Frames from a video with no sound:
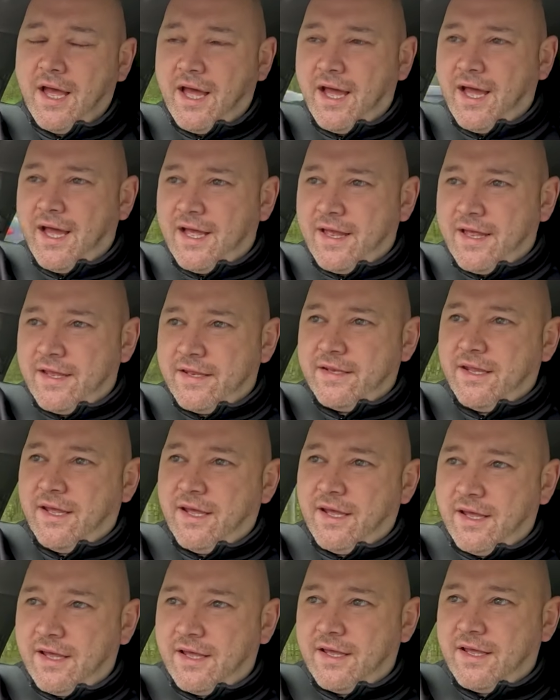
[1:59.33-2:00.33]

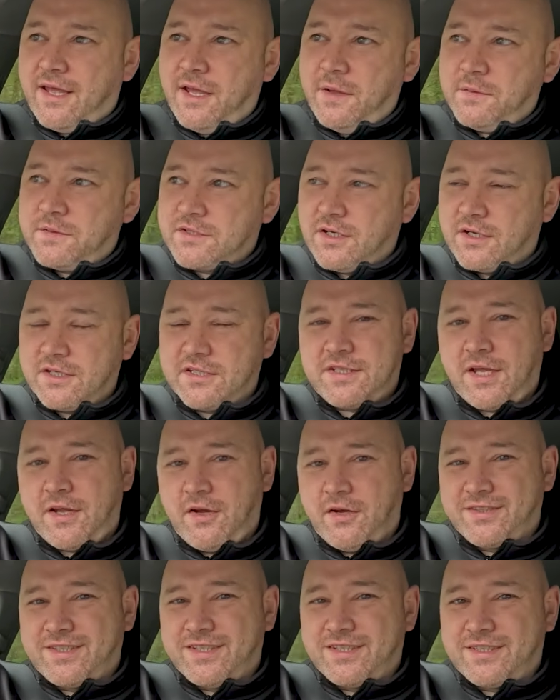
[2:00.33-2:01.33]
And he was going to stay
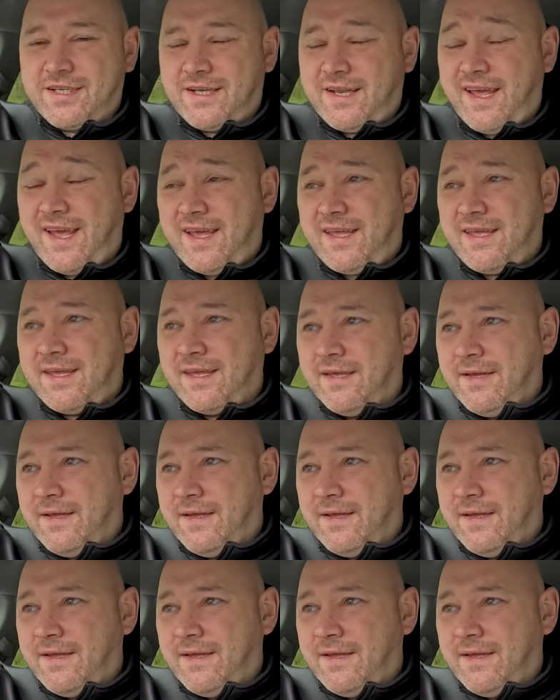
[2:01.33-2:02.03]
on till today.